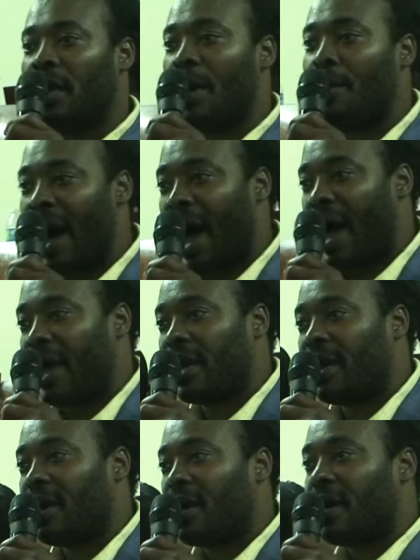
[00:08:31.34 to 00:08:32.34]
Am
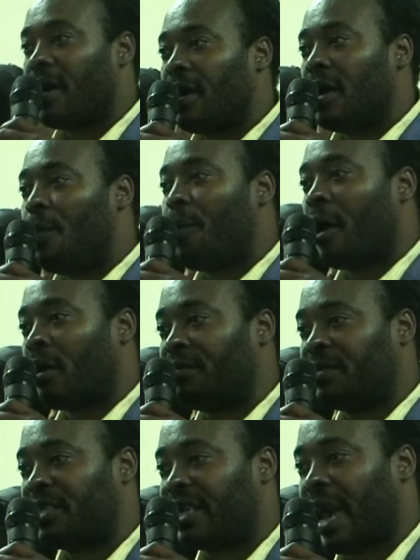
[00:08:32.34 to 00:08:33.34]
I a part
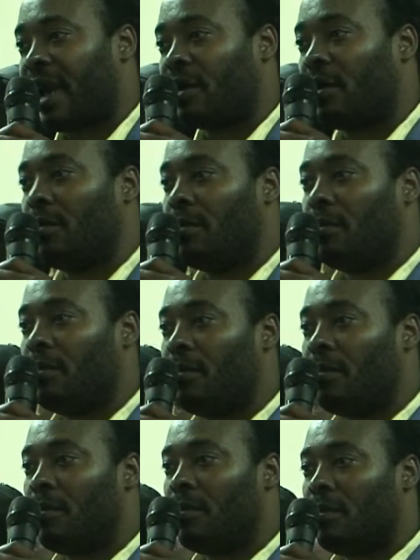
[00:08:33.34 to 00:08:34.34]
of this kingdom?
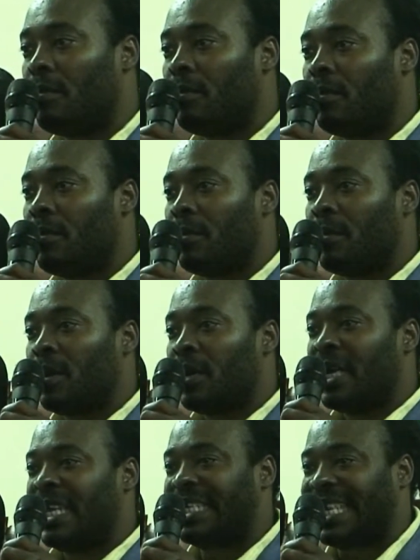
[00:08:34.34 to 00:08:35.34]

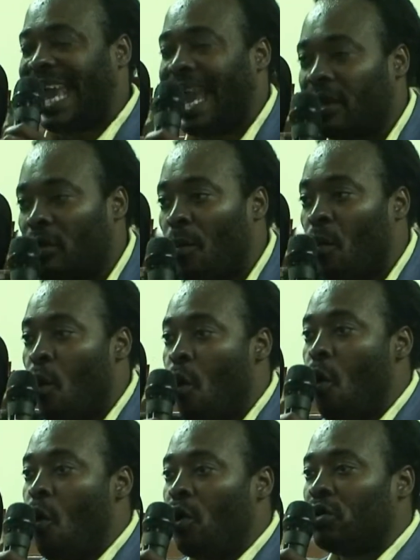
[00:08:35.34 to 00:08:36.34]
His kingdom
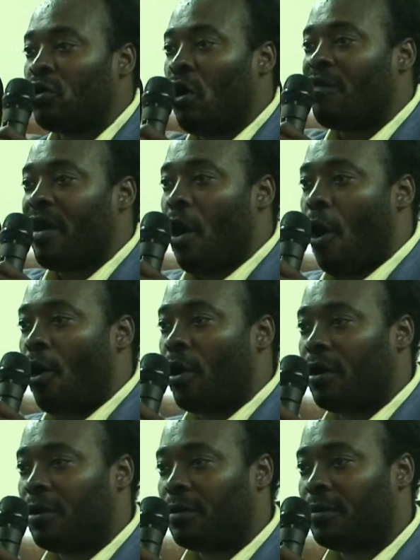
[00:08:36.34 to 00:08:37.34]
rules over all.